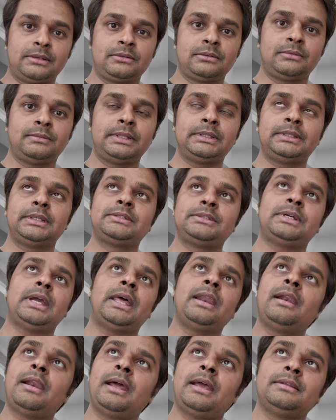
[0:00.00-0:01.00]
So when they
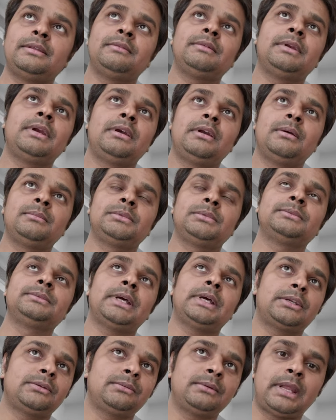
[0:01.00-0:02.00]
channelize, even in terms of
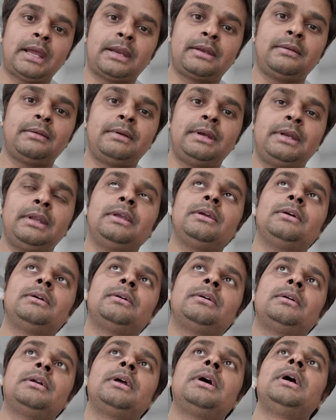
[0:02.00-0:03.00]
sexual activity
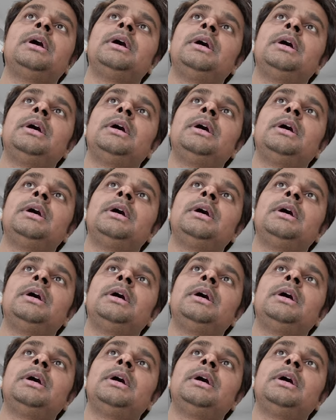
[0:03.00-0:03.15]
or